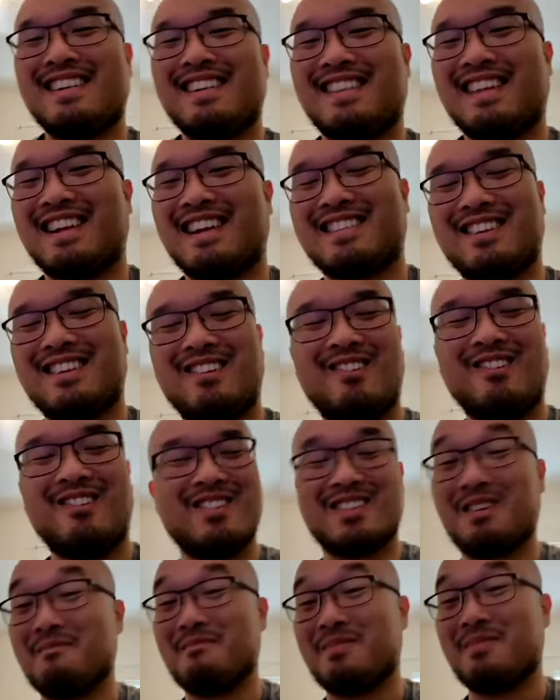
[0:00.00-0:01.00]
That's always
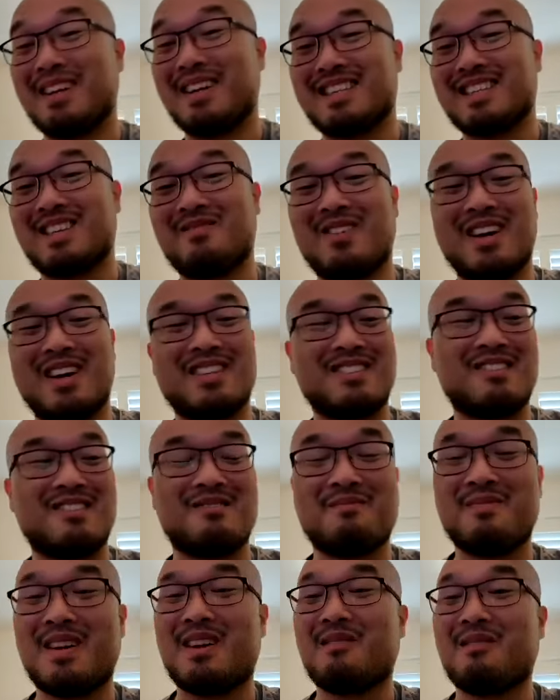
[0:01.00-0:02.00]
our biggest advice to
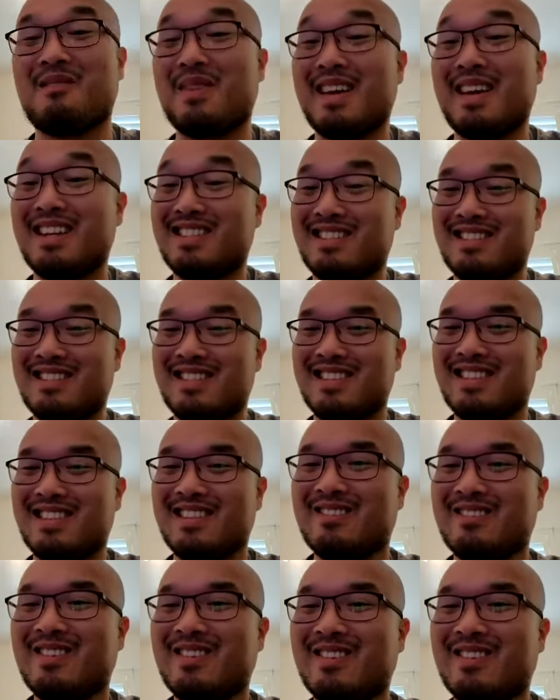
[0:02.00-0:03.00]
our patients
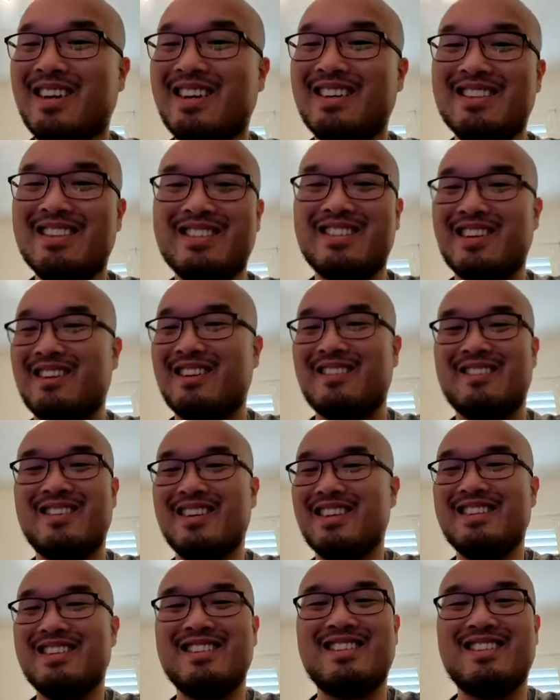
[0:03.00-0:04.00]
too. So
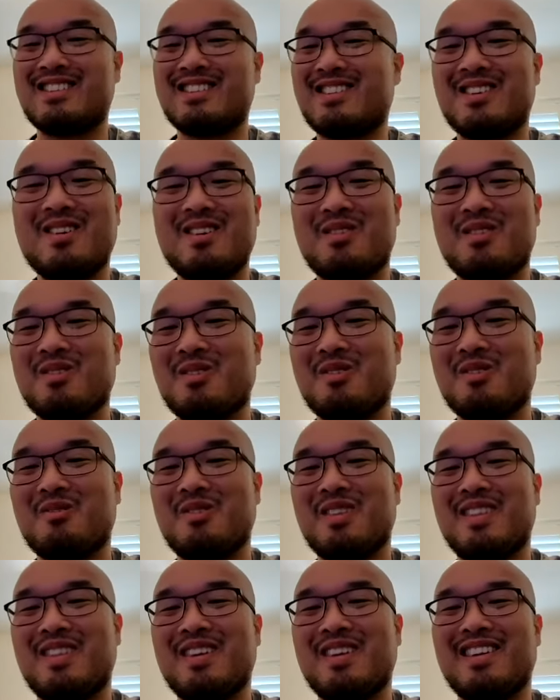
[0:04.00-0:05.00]
just go through
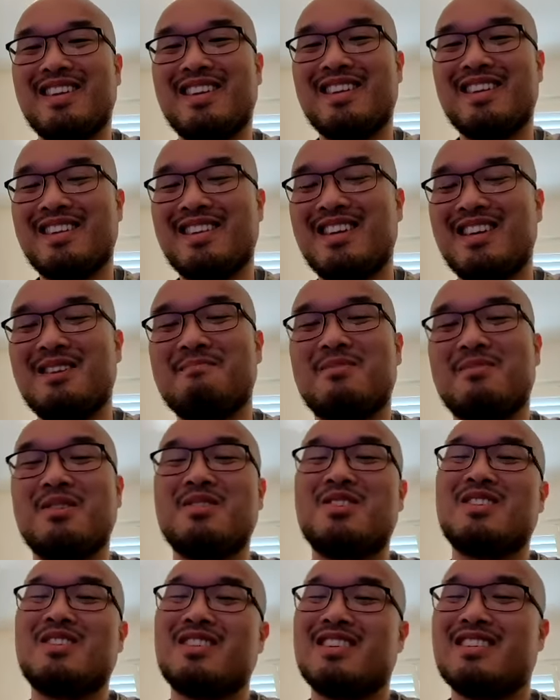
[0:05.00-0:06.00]
with it. Keep
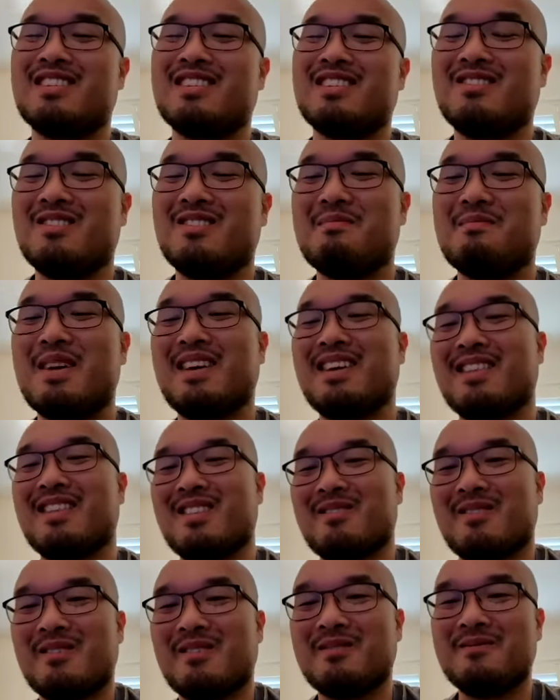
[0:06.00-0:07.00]
pushing until you make it
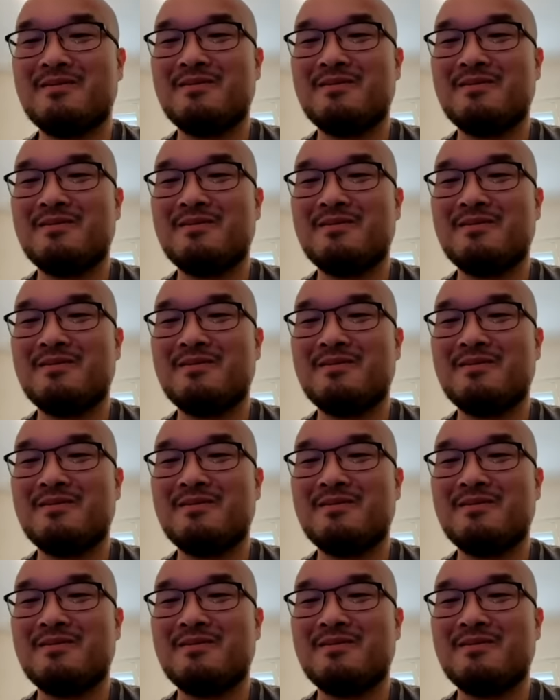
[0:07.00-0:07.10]
through.